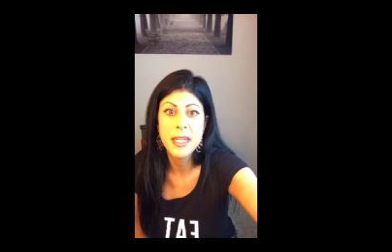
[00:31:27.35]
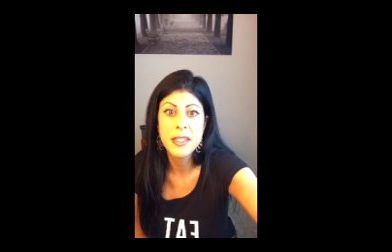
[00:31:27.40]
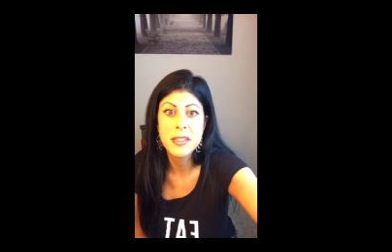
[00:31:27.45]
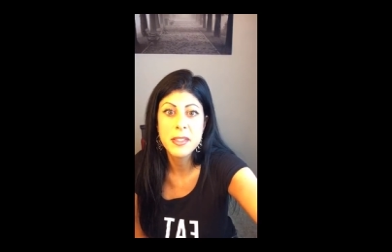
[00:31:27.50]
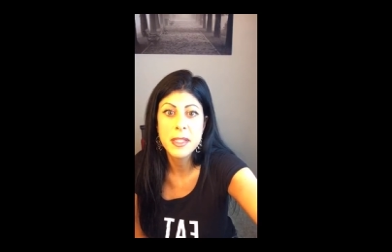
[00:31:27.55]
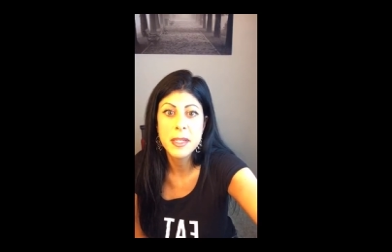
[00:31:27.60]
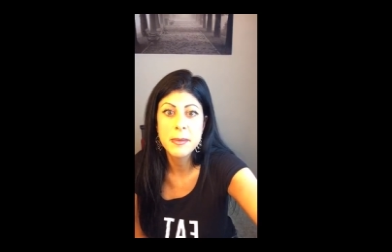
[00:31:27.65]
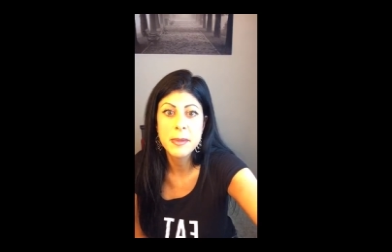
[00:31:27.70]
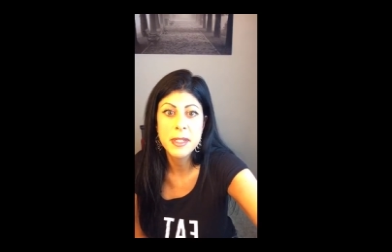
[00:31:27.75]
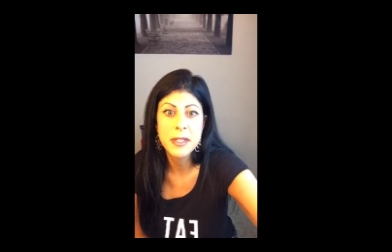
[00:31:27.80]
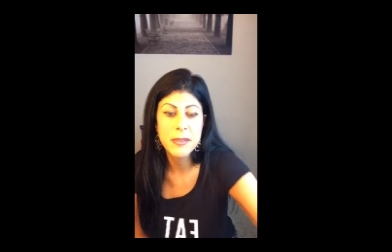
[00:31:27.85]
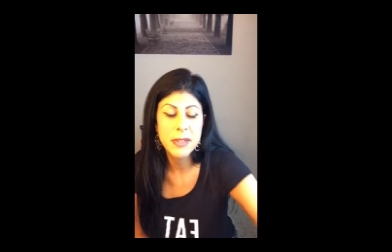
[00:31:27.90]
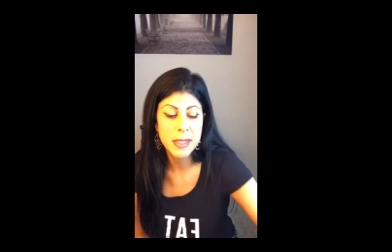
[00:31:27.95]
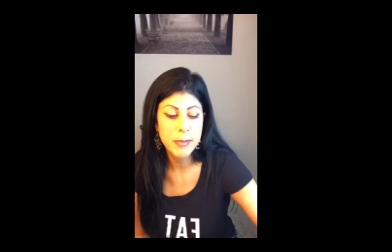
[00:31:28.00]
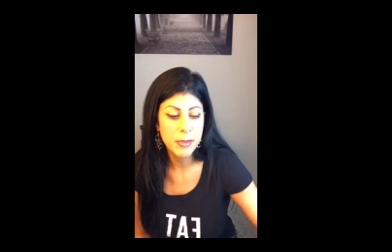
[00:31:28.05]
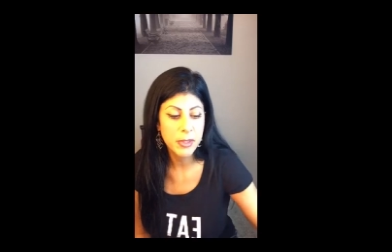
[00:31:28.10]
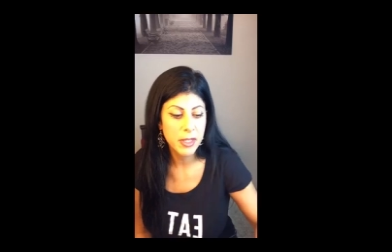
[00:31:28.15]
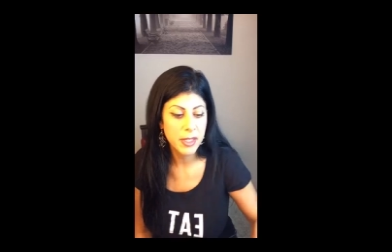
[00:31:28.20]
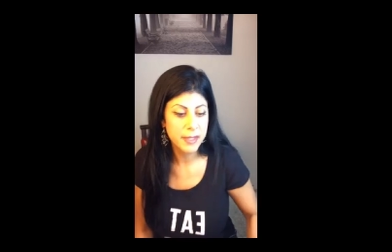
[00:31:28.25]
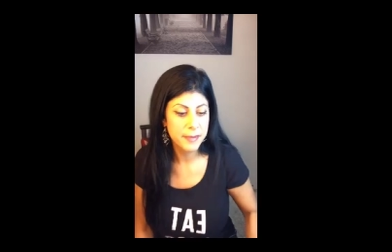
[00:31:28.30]
so now I'm gonna
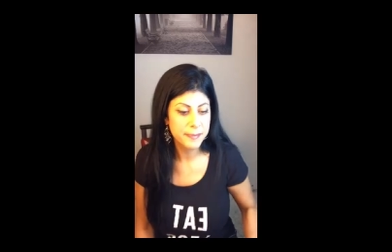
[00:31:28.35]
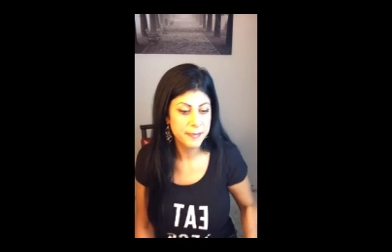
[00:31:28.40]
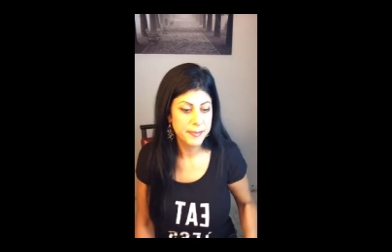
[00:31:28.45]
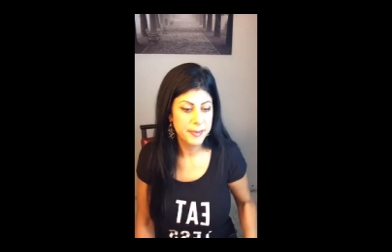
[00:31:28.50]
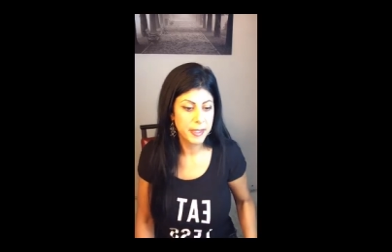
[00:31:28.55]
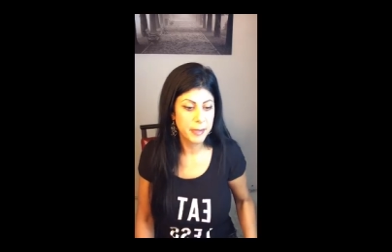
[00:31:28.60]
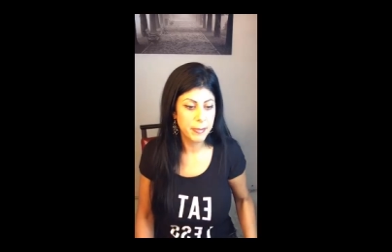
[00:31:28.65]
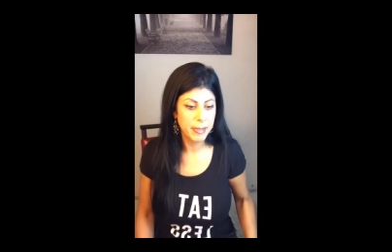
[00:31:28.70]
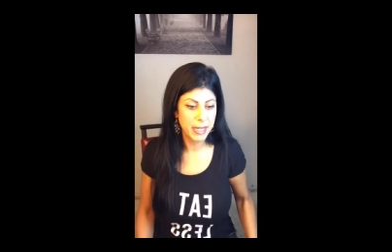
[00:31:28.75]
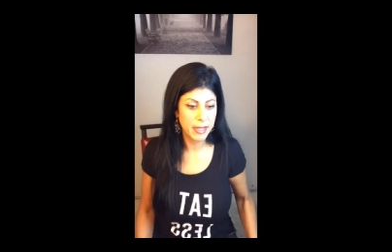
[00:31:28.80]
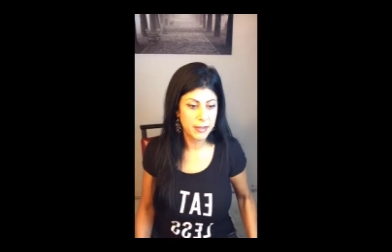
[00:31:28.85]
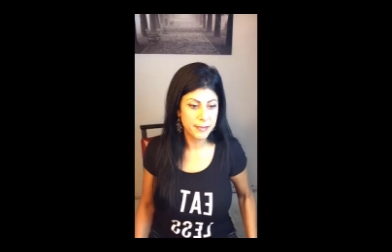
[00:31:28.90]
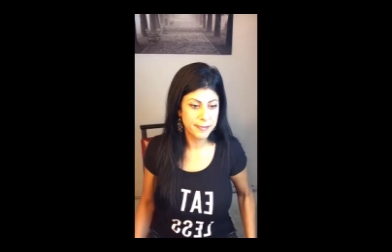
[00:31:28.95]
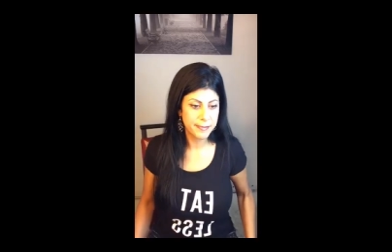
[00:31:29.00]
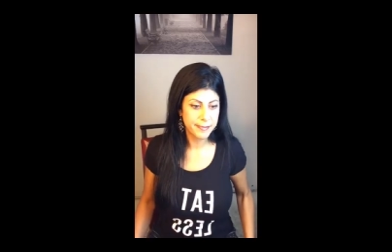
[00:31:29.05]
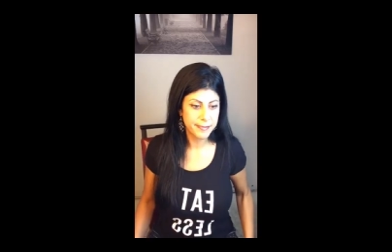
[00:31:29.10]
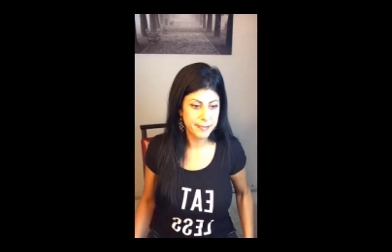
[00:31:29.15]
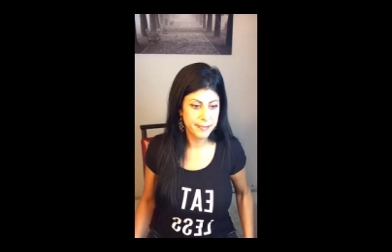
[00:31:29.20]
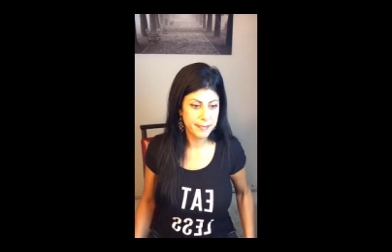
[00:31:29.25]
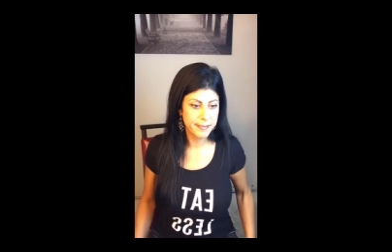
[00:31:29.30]
ramble on about,
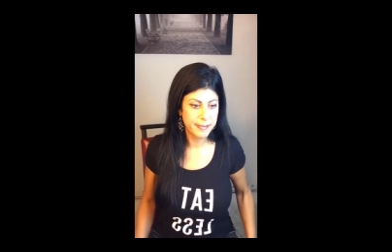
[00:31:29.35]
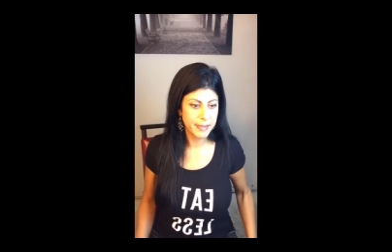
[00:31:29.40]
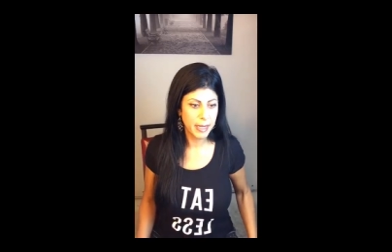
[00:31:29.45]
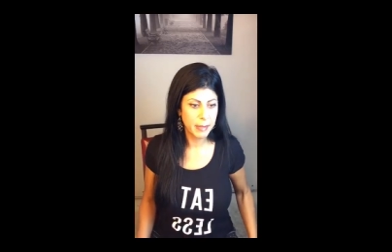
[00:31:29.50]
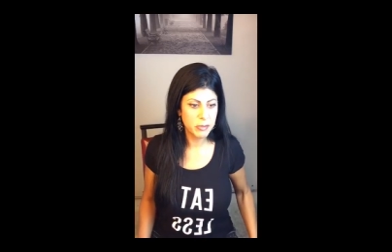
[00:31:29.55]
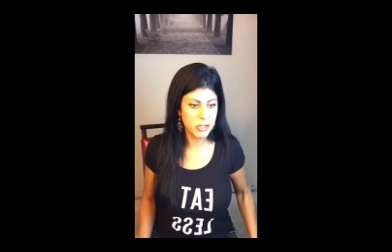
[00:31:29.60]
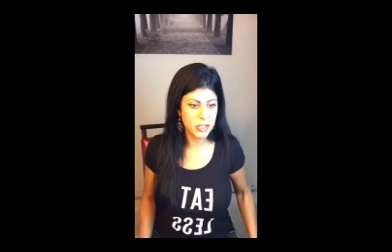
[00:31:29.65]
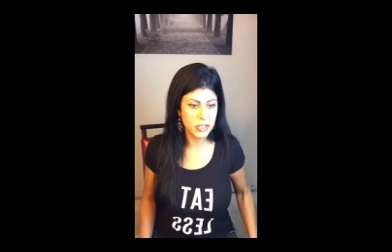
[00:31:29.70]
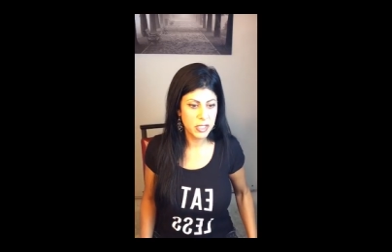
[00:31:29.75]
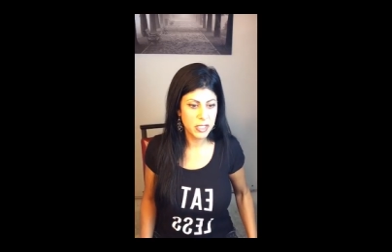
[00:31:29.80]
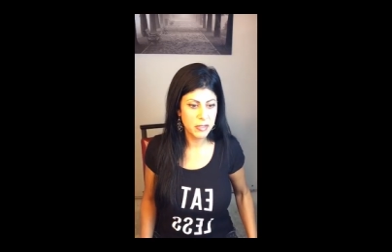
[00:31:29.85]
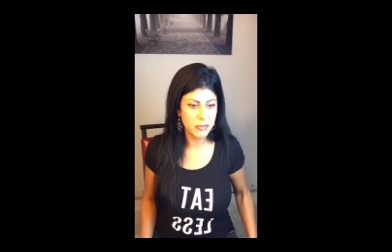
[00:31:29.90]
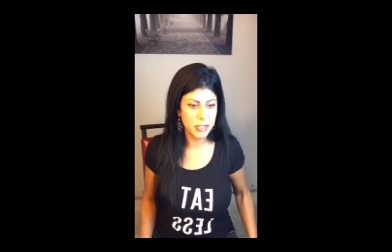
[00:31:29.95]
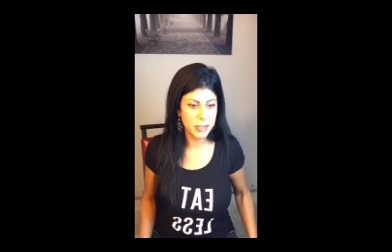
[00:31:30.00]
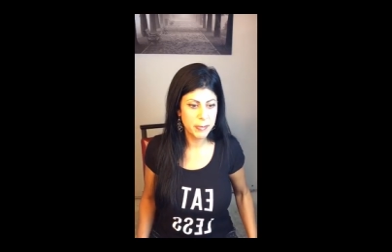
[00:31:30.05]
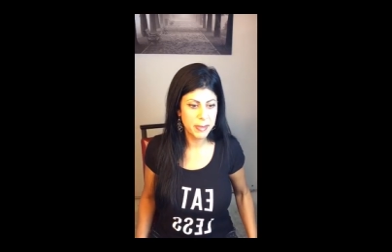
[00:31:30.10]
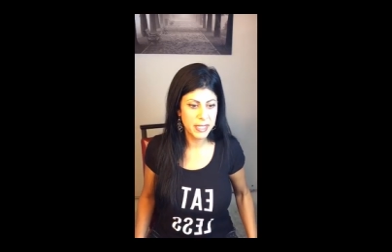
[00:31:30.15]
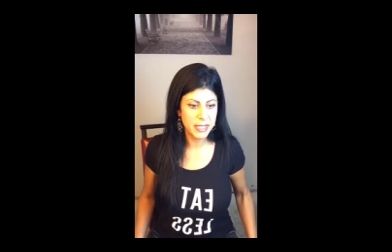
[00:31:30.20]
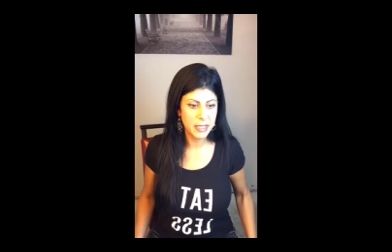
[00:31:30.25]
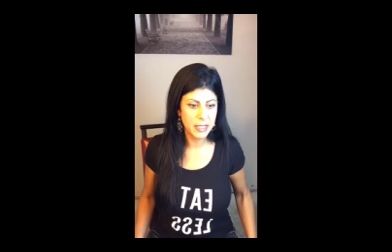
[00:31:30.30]
I'm just gonna
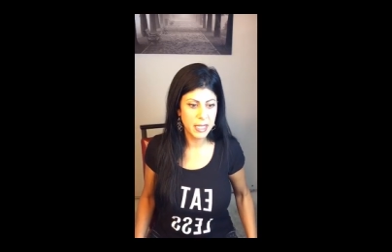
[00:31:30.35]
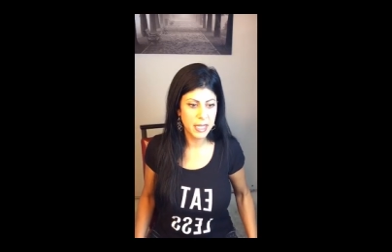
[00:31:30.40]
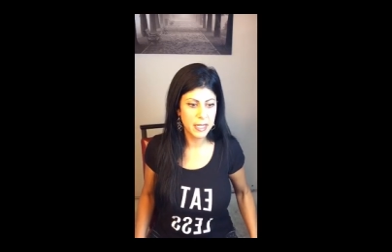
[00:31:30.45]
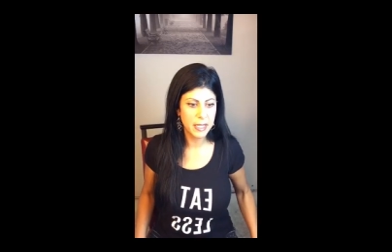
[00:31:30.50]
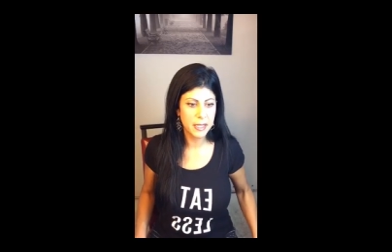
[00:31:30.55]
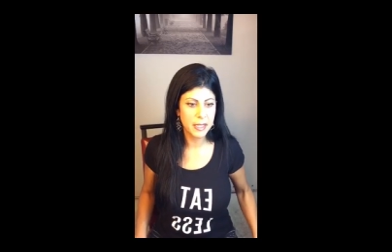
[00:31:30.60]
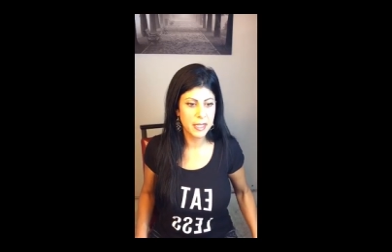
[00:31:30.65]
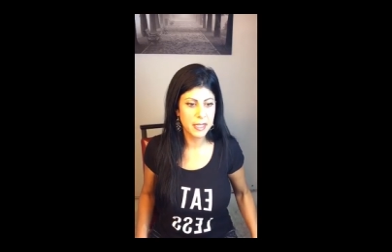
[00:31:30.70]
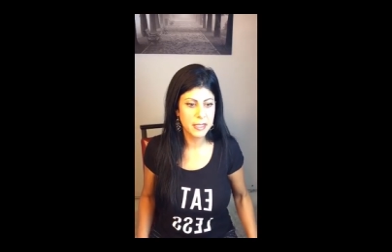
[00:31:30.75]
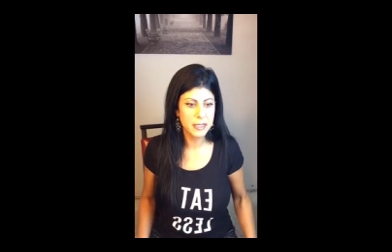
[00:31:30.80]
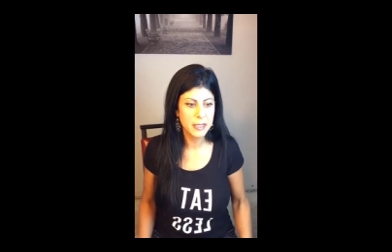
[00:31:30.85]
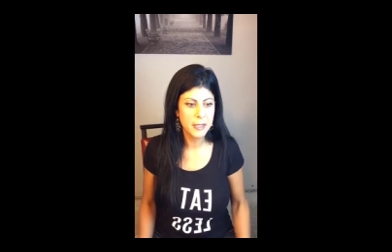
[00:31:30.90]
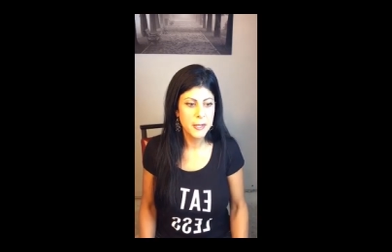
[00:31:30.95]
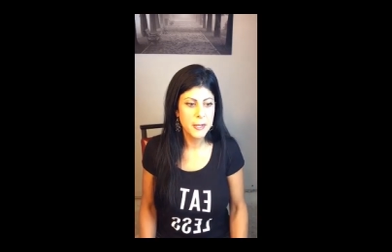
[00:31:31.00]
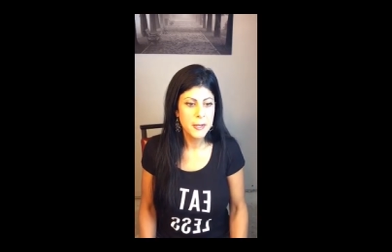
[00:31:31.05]
repeat a lot of things.